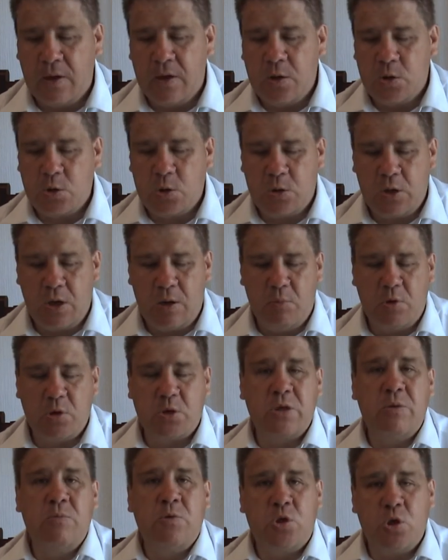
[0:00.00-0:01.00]
So their
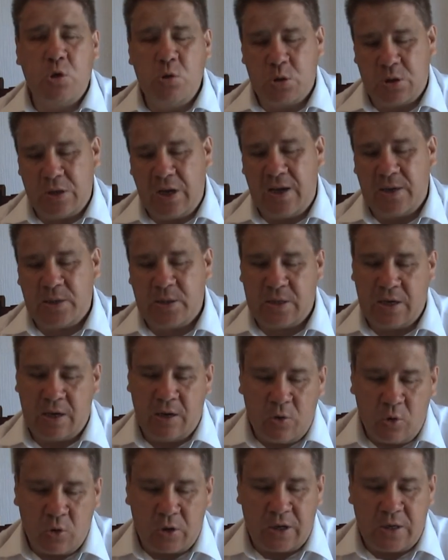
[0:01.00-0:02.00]
Muslims use that to say,
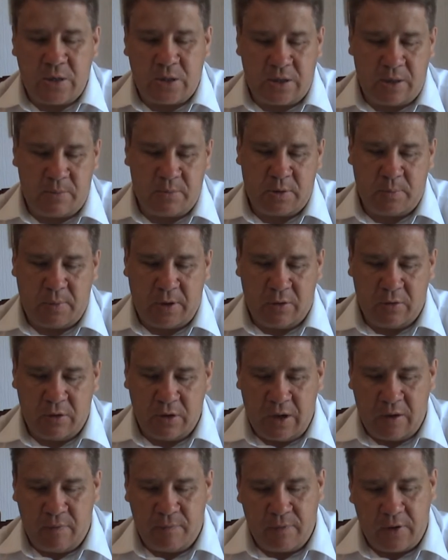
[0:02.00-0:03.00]
look, Islam's about
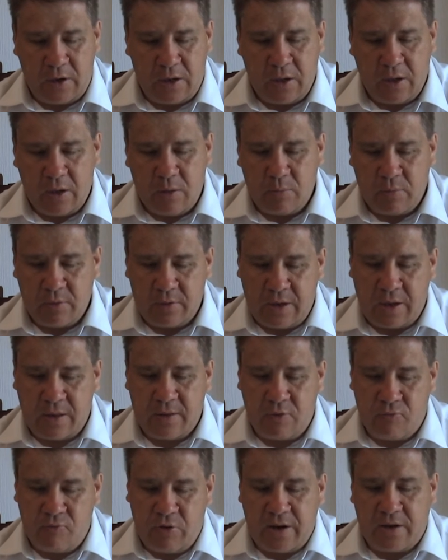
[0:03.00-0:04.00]
love. But then
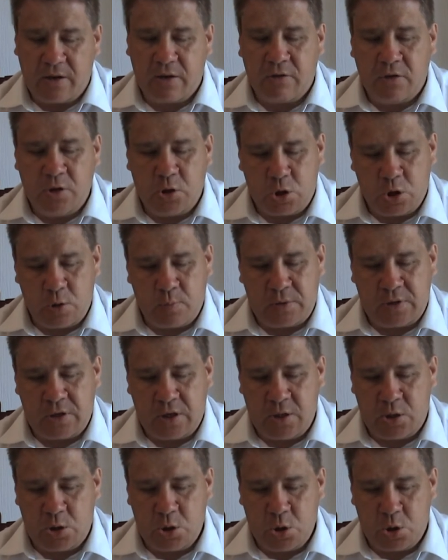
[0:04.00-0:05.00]
the radical
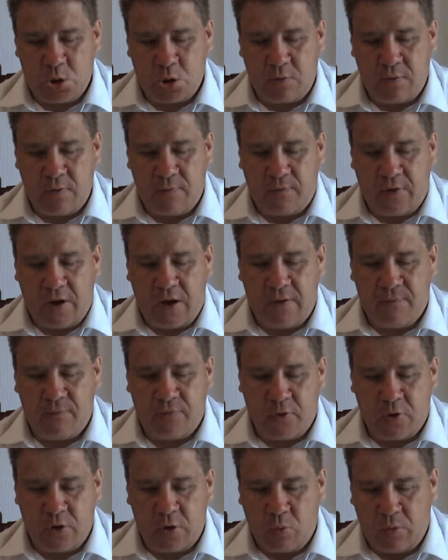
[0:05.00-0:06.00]
interpretation, Surah 5,
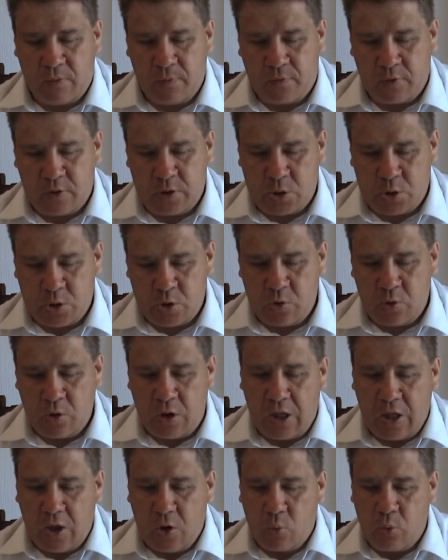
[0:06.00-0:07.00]
31,
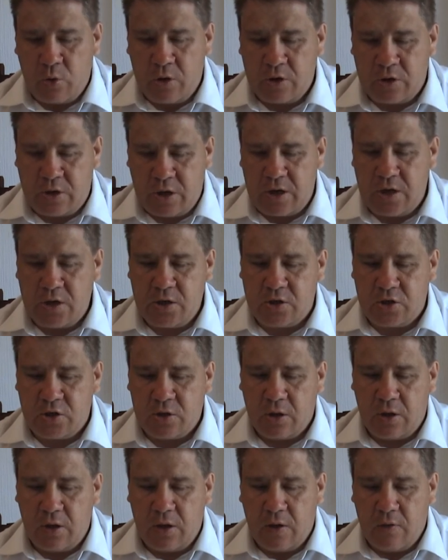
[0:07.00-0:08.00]
32, we
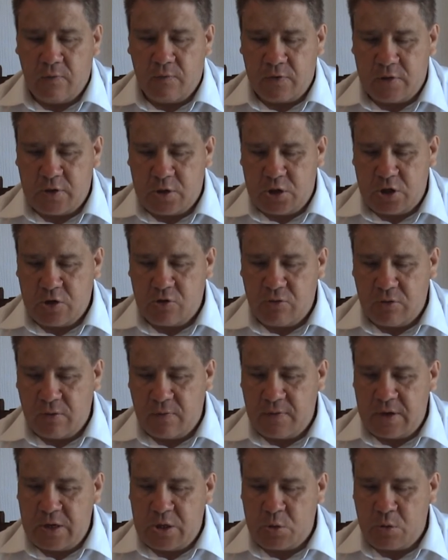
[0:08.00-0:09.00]
ordained for the children
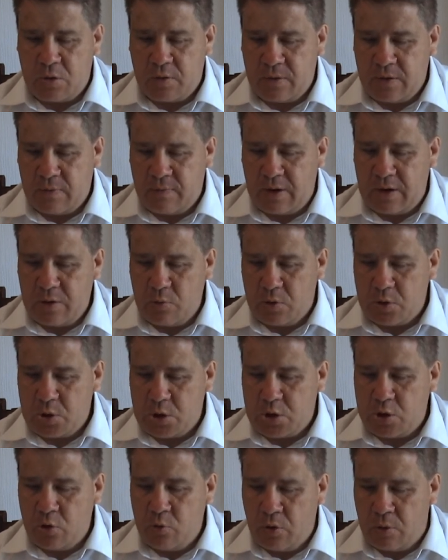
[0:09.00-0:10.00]
of Israel that if anyone
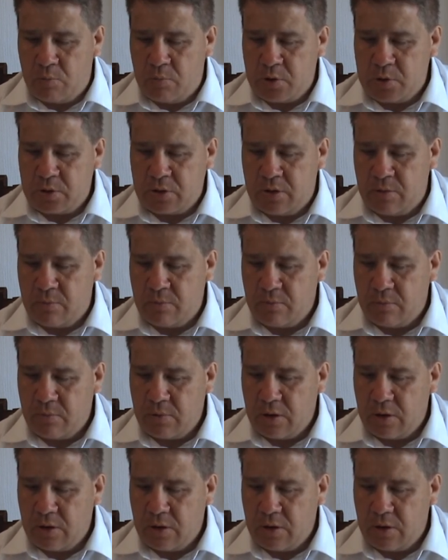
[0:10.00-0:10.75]
slew a Muslim,